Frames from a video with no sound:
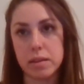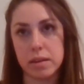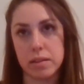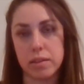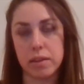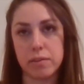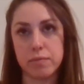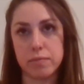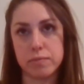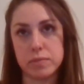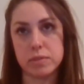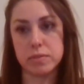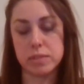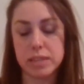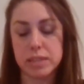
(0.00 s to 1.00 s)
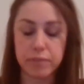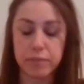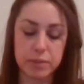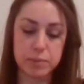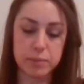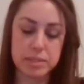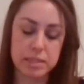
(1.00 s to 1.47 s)
I think
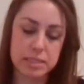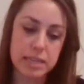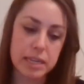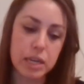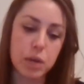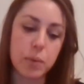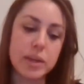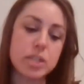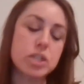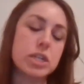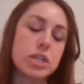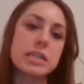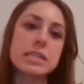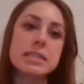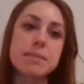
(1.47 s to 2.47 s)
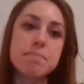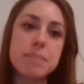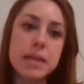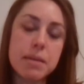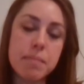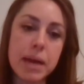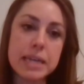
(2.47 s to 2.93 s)
Stephanie was the second question, to
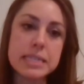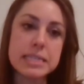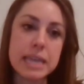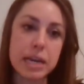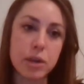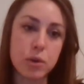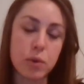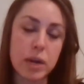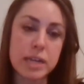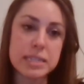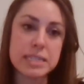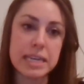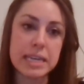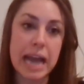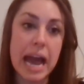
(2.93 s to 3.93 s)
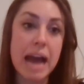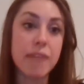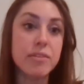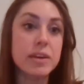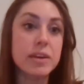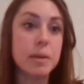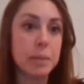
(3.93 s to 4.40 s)
minimize that grazing,
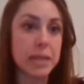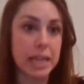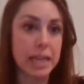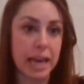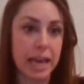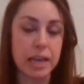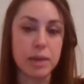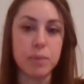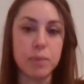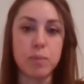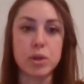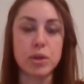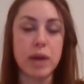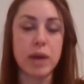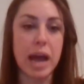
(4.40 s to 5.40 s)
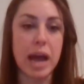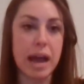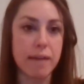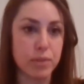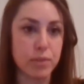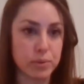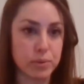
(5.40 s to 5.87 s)
having a plan where you
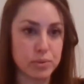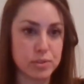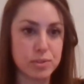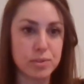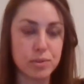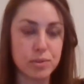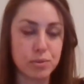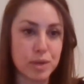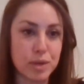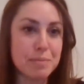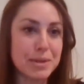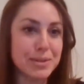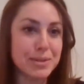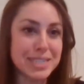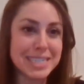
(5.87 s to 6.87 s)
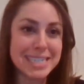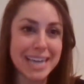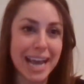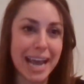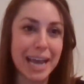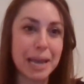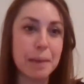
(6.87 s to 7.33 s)
have those three meals a
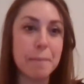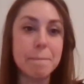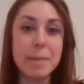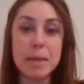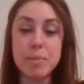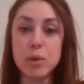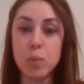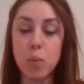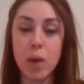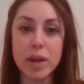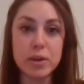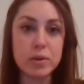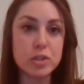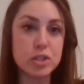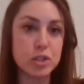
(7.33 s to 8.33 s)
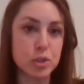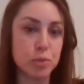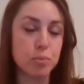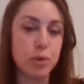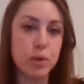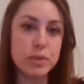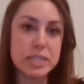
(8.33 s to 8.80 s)
day, maybe one or two
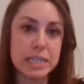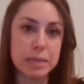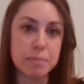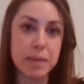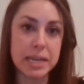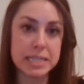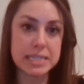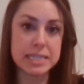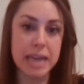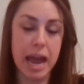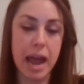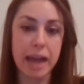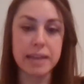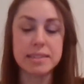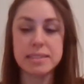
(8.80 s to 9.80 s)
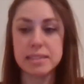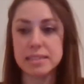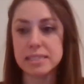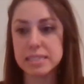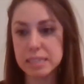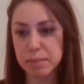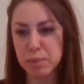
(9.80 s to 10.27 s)
protein-based snacks
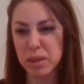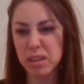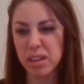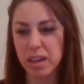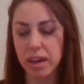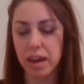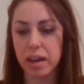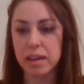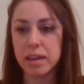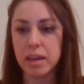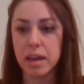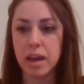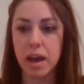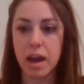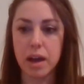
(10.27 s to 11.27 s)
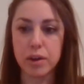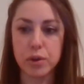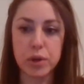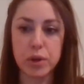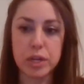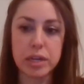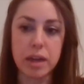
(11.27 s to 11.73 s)
is typically a, a
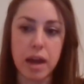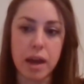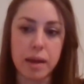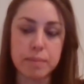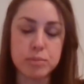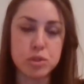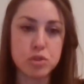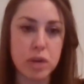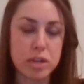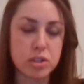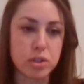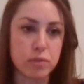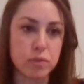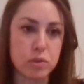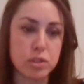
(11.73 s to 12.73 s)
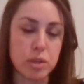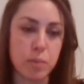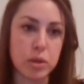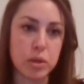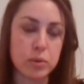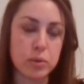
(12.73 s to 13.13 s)
good um, structure for someone